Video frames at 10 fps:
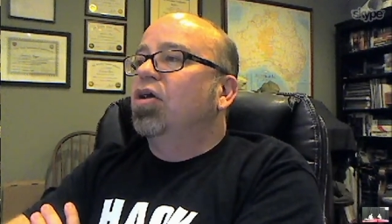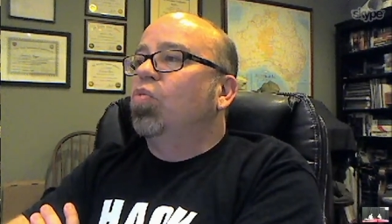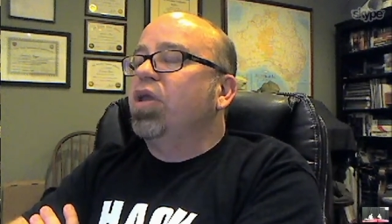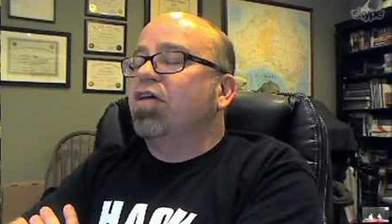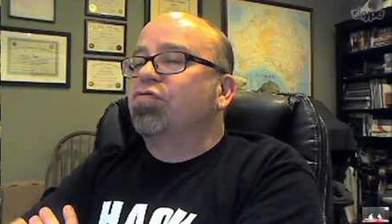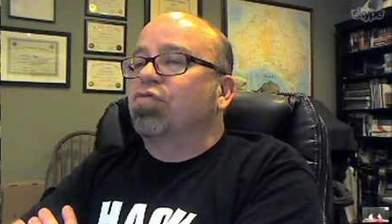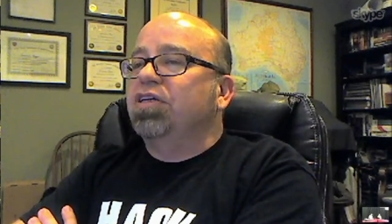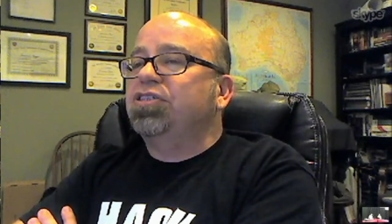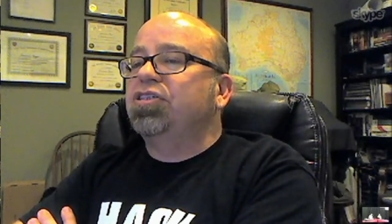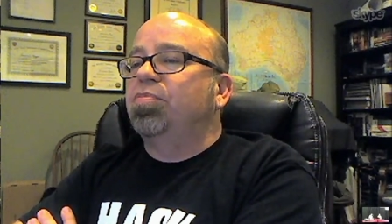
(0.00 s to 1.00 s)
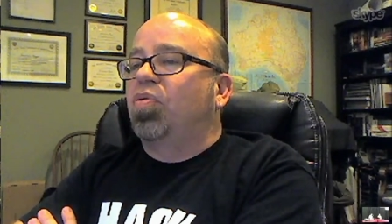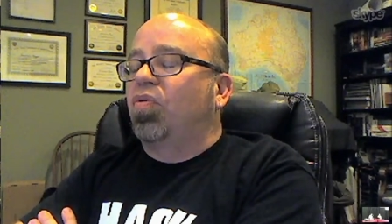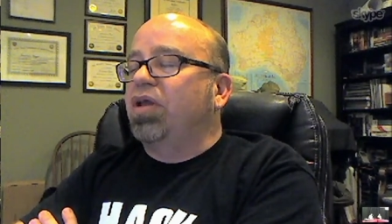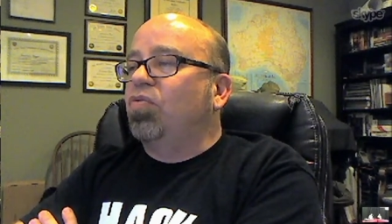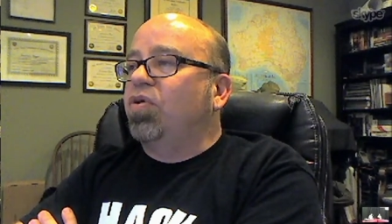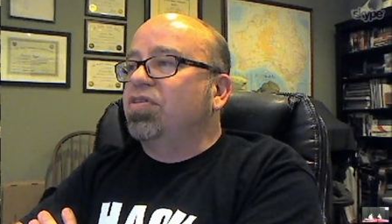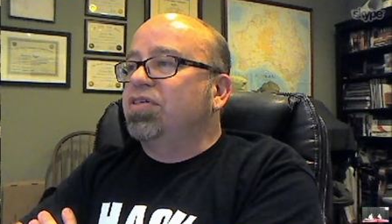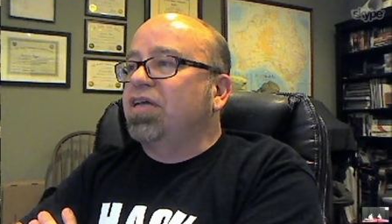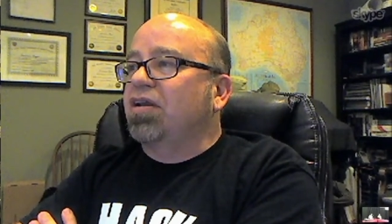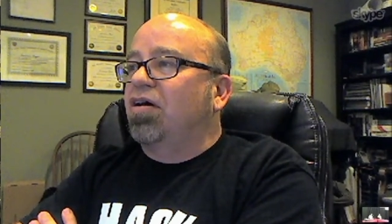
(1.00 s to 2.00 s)
We have reached a point where the
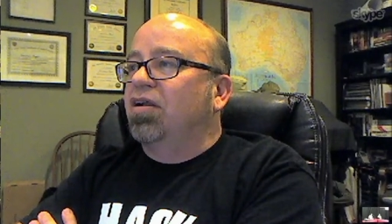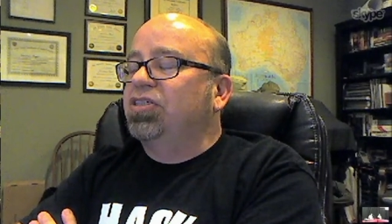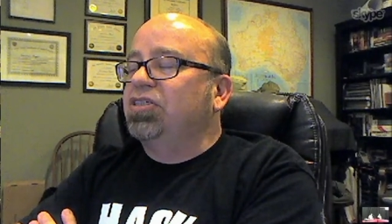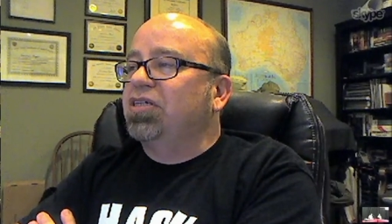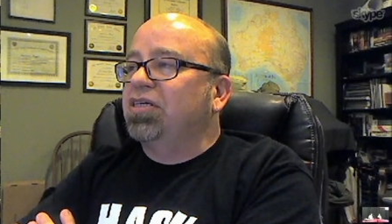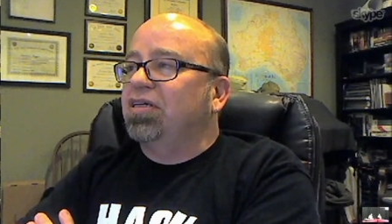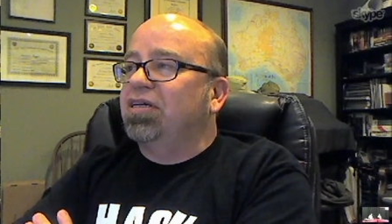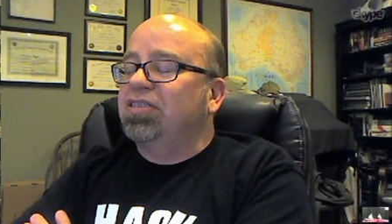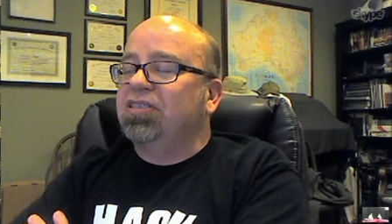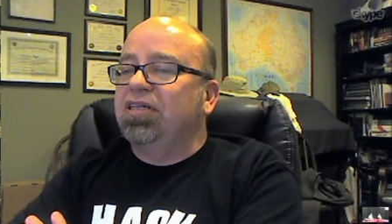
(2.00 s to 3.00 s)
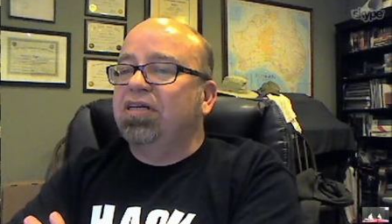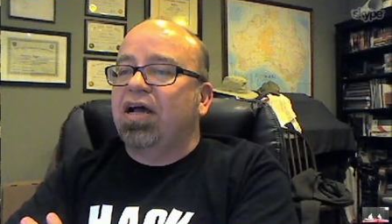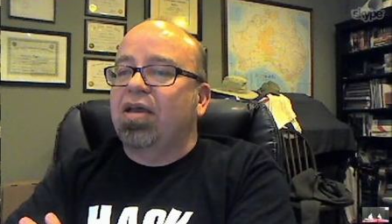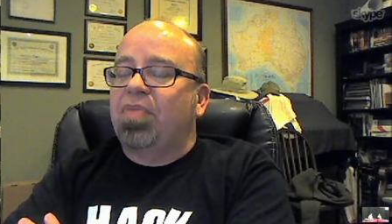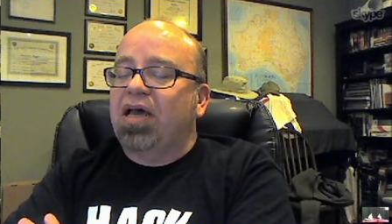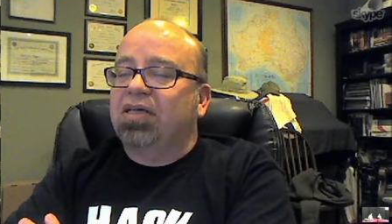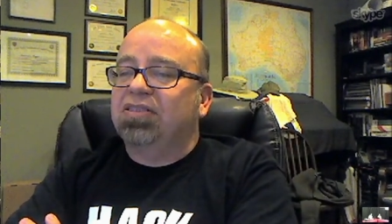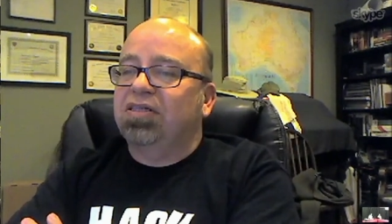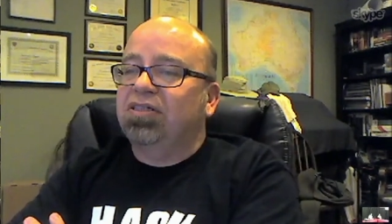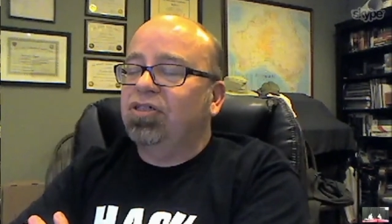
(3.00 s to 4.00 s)
technologies exceeded our
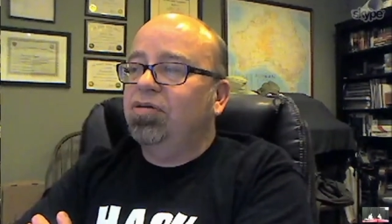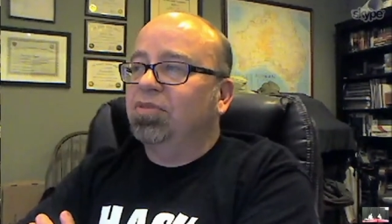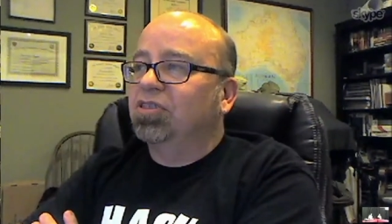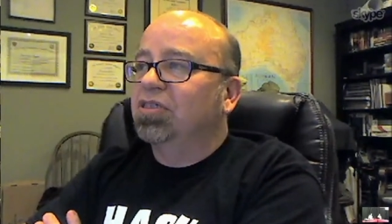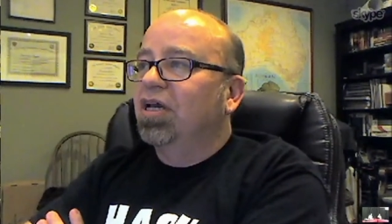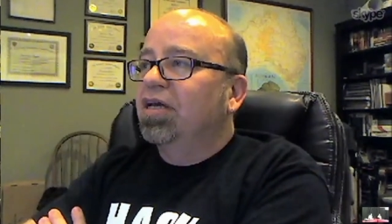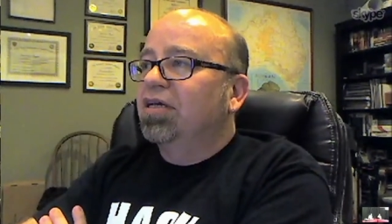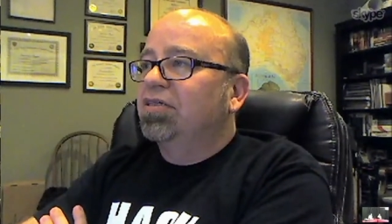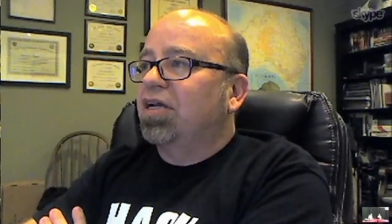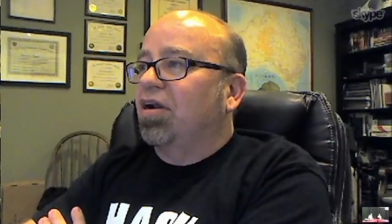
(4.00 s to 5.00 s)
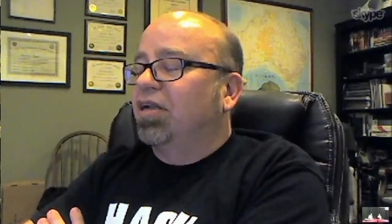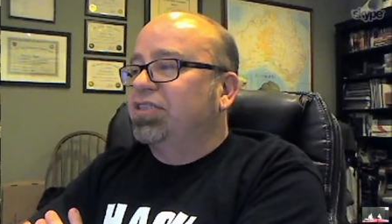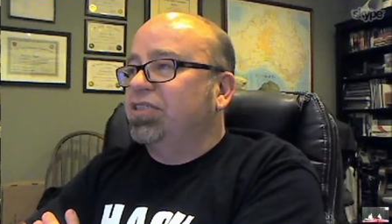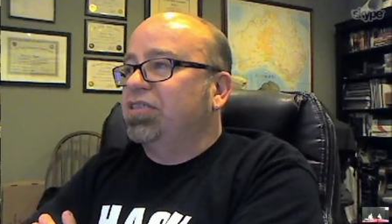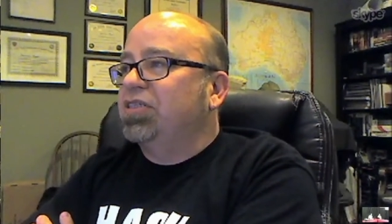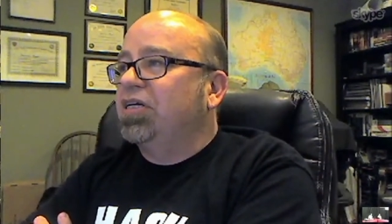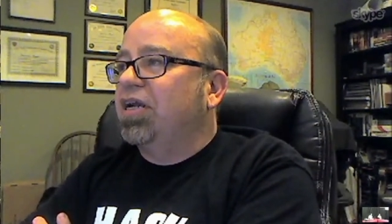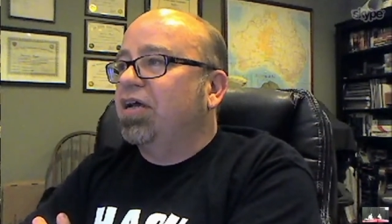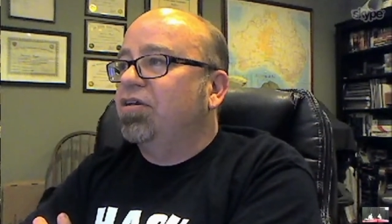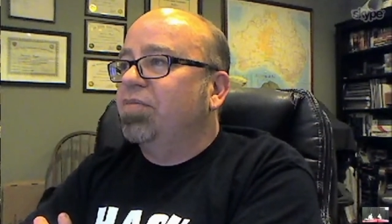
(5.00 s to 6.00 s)
capacity as humans. Mm-hmm. Technologies exceeded
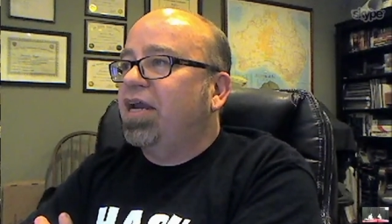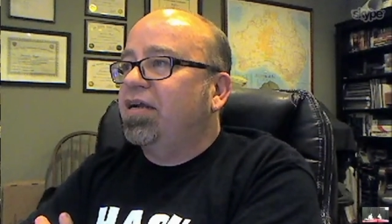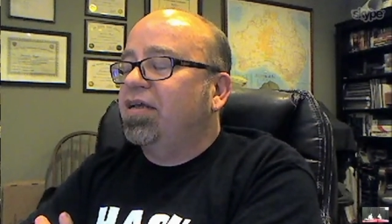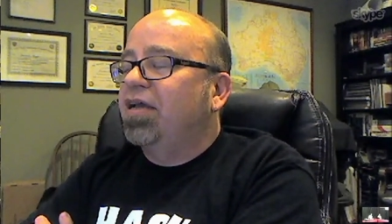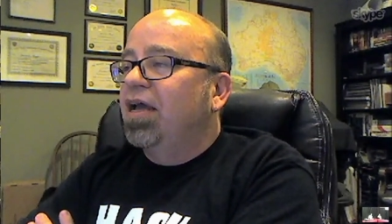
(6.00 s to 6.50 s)
our humanity